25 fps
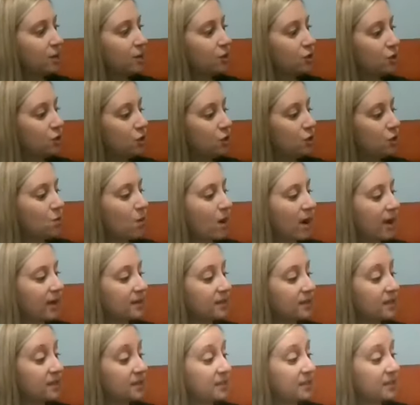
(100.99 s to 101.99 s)
Do you
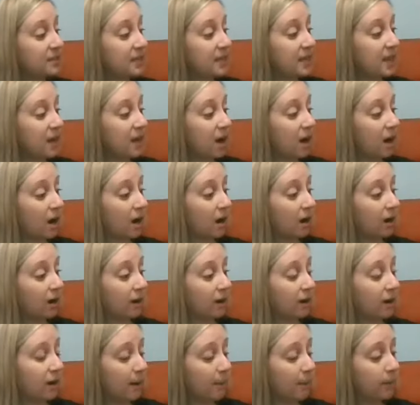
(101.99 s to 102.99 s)
want to see our
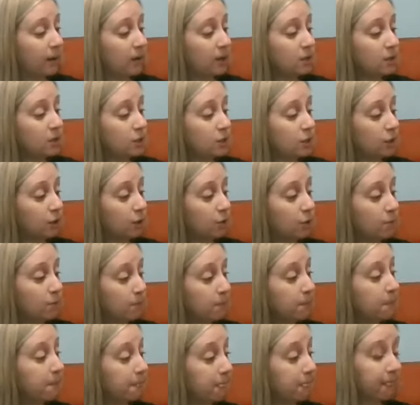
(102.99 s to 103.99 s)
number too?
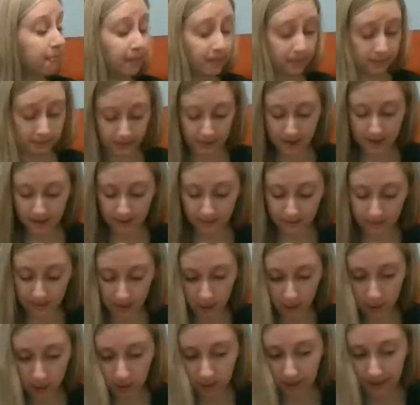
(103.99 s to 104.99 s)
Yeah, I
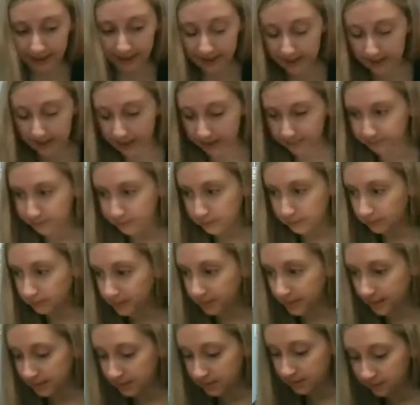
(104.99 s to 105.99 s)
think you'll like it.
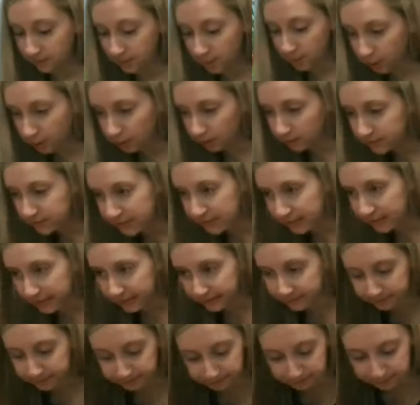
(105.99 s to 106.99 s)
Got some curves in it.